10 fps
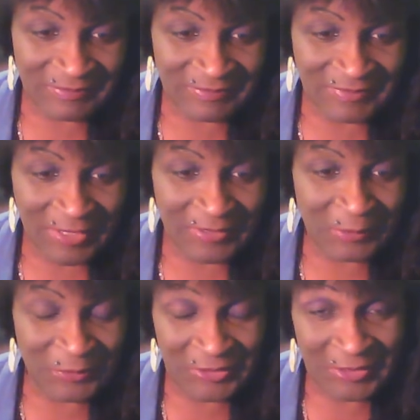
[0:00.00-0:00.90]
thought he
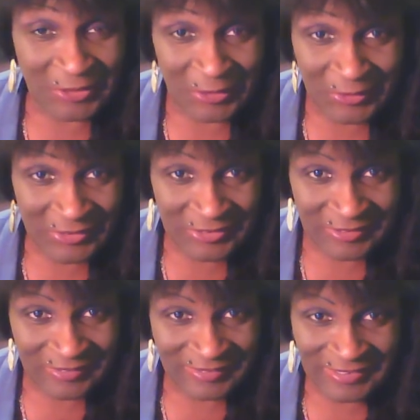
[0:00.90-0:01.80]
was
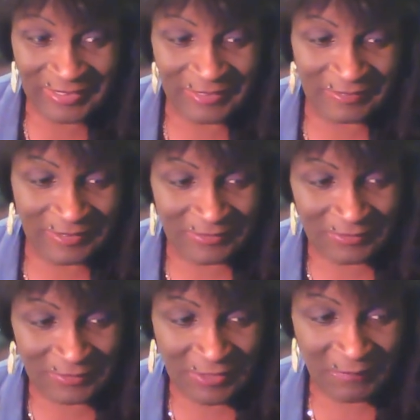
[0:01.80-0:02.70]
encouraging, and
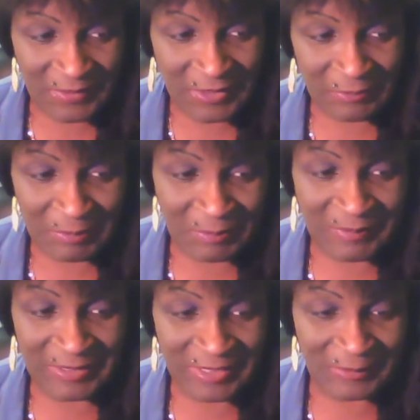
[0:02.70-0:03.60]
there have been other people in
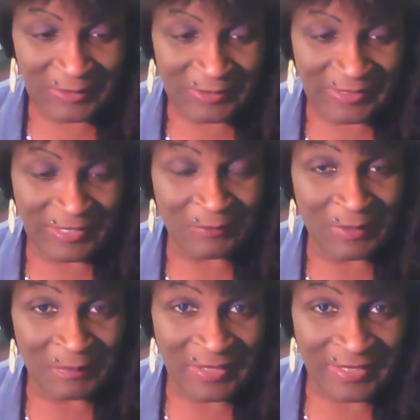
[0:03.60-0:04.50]
my neighborhood that I'll
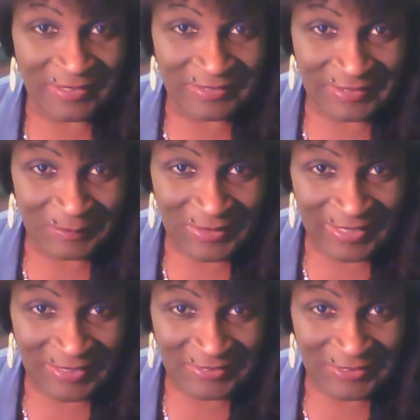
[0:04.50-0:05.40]
run by, and some
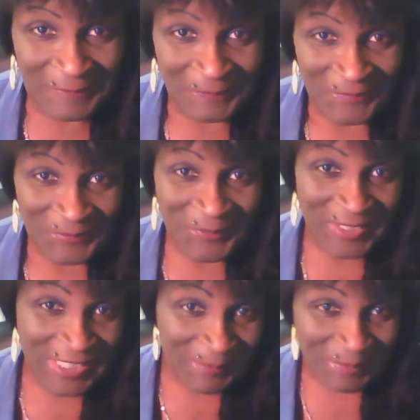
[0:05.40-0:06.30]
guy will say, "Run
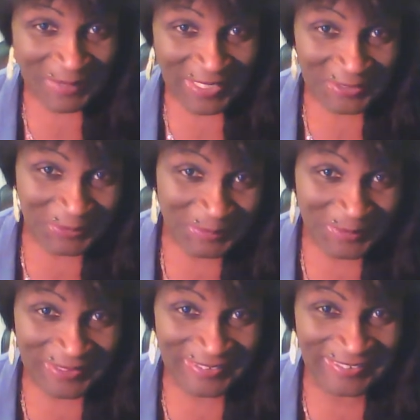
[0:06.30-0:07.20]
a couple miles for
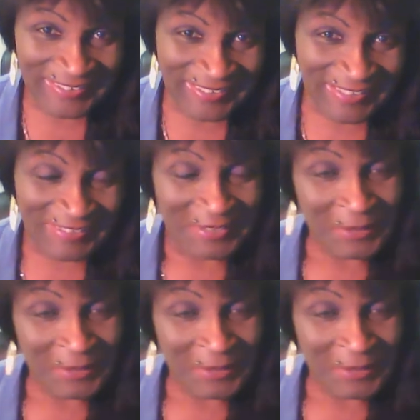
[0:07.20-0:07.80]
me," you know.